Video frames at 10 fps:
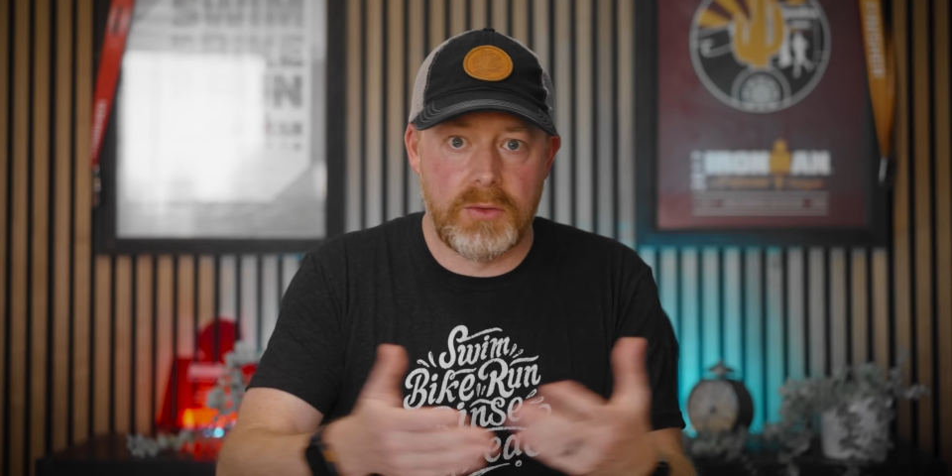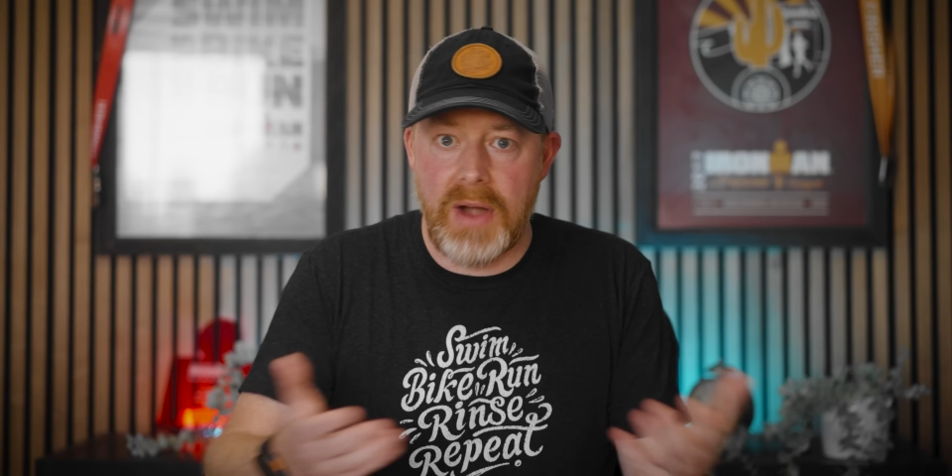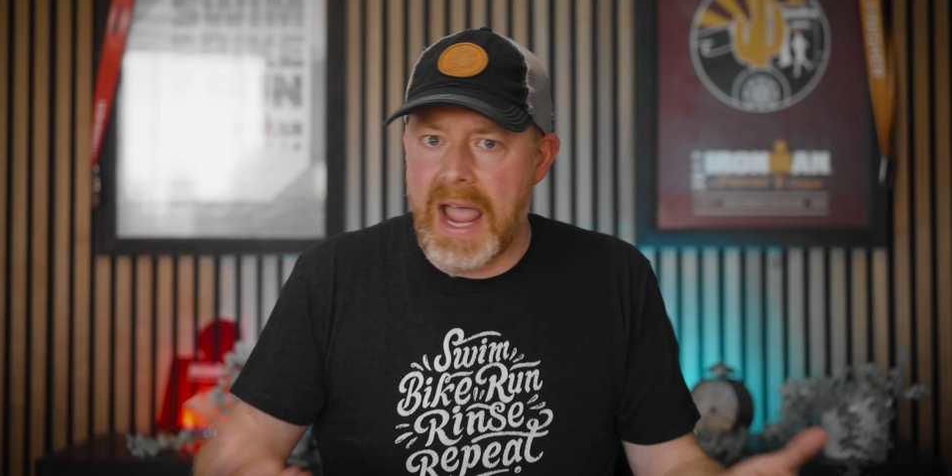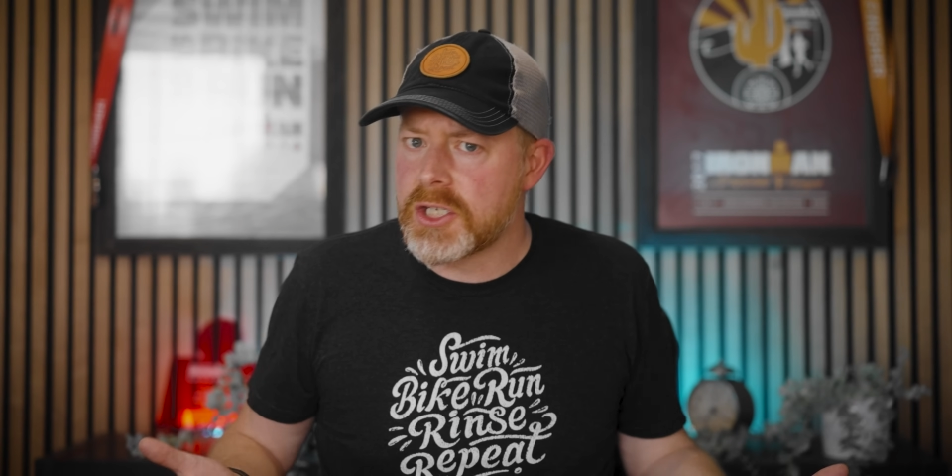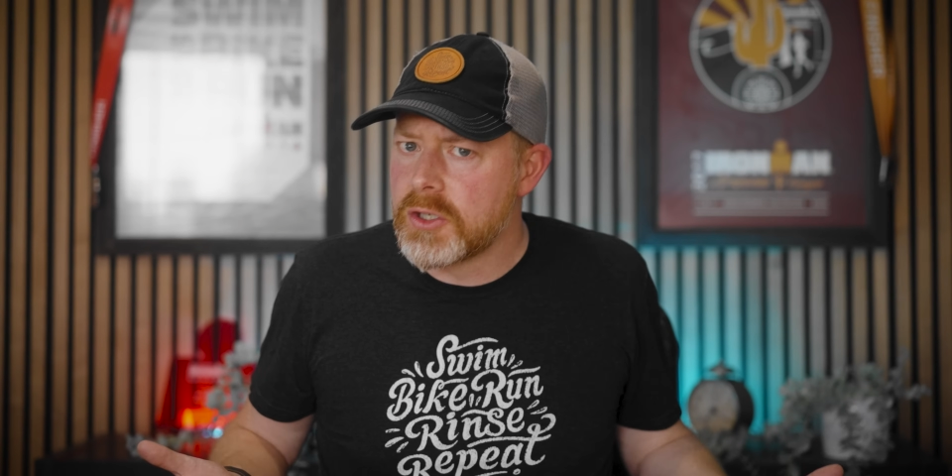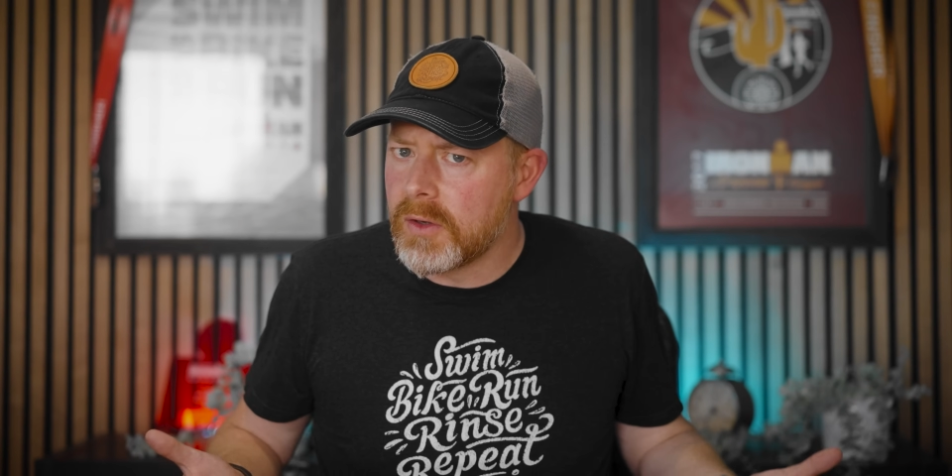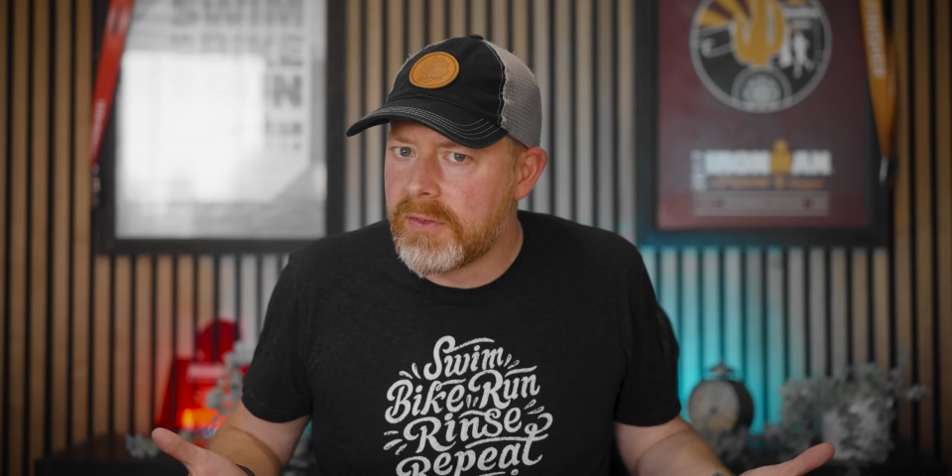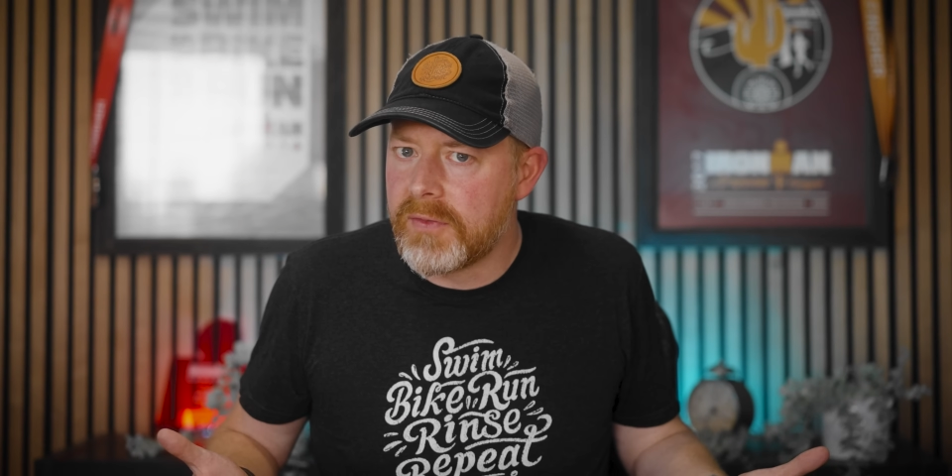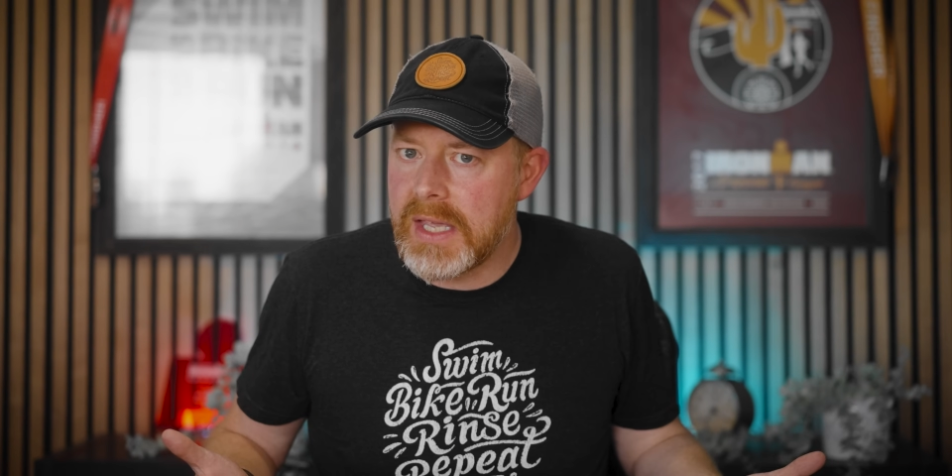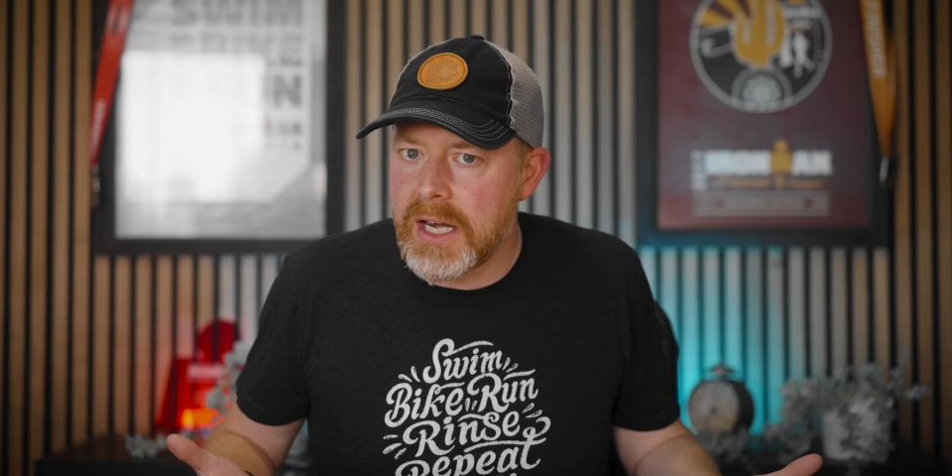irrational
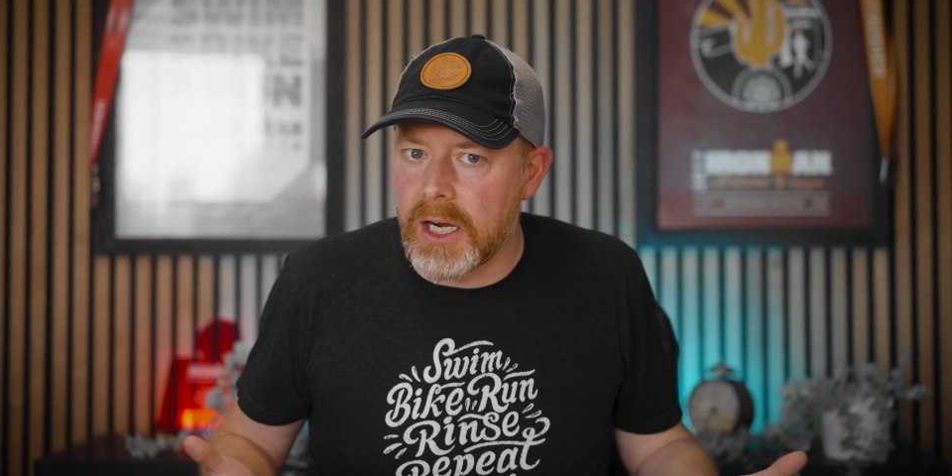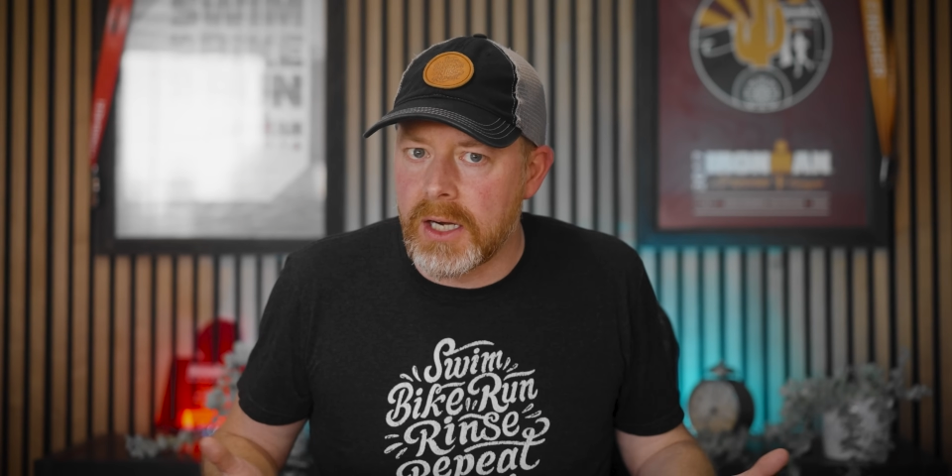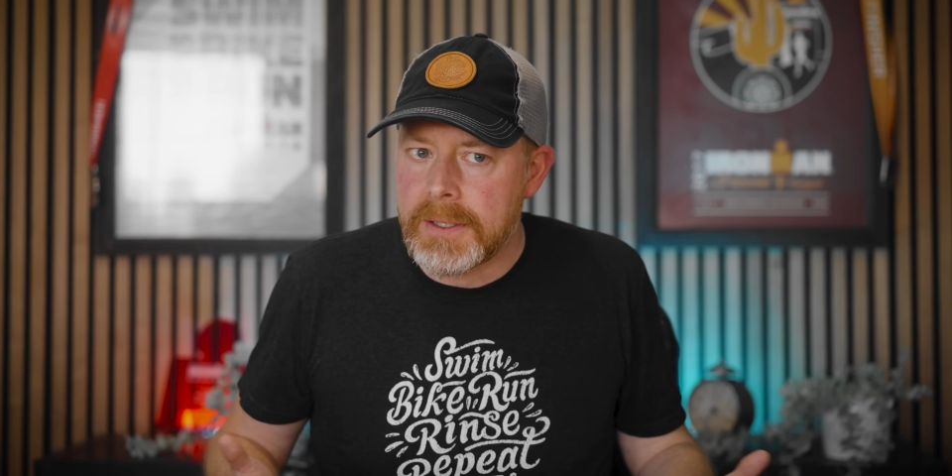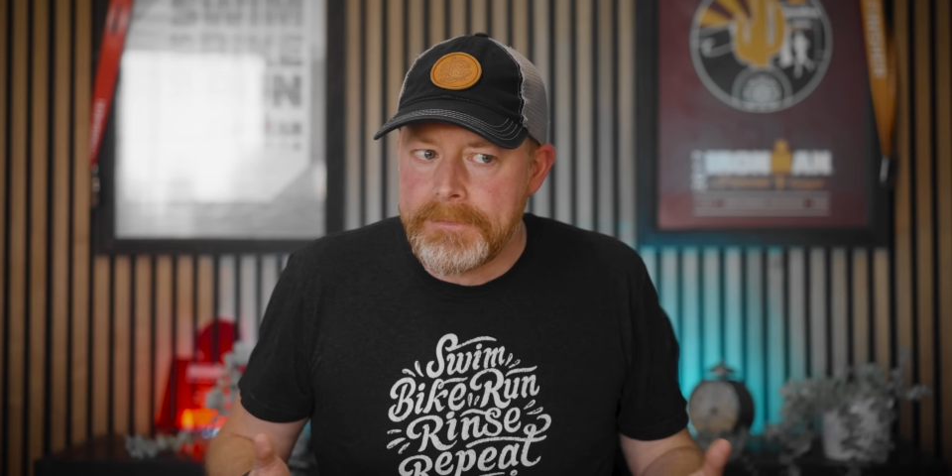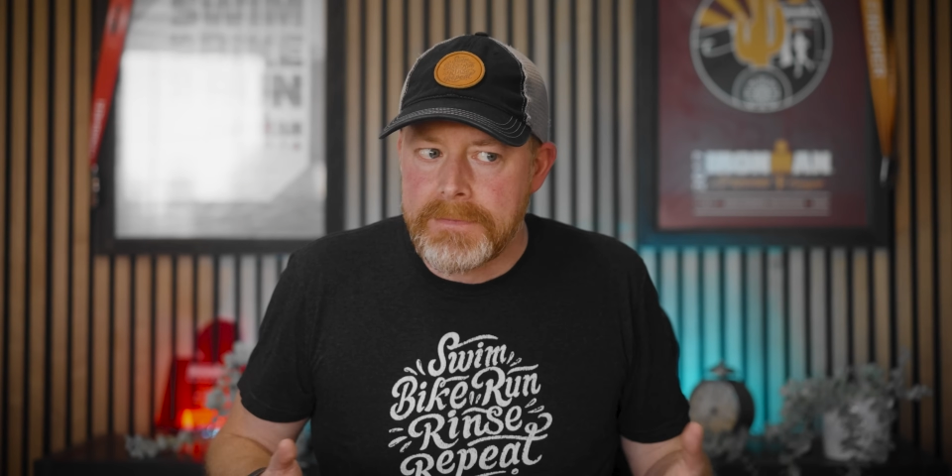fear?